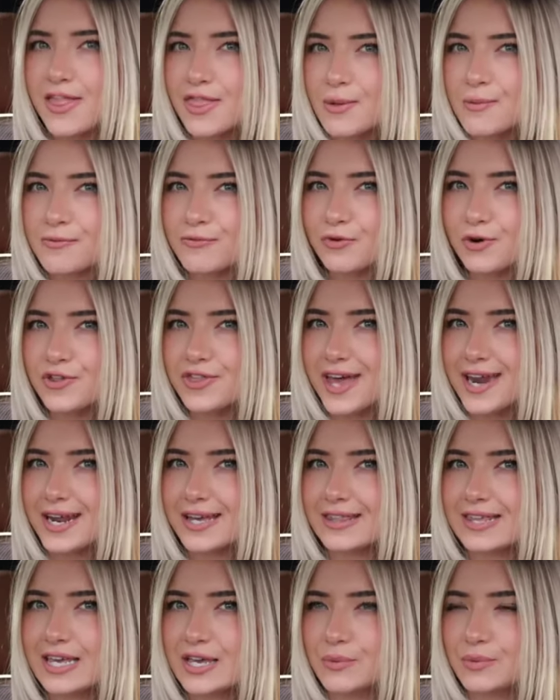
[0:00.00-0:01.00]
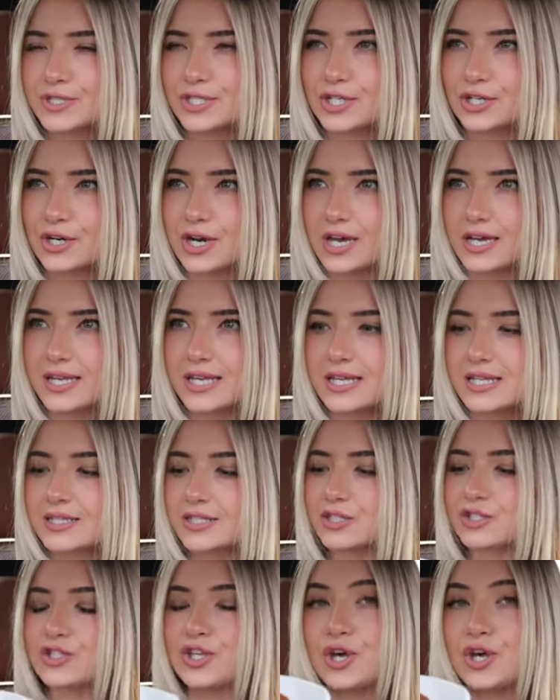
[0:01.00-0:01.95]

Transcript: And then before that, I think it was their nuggets.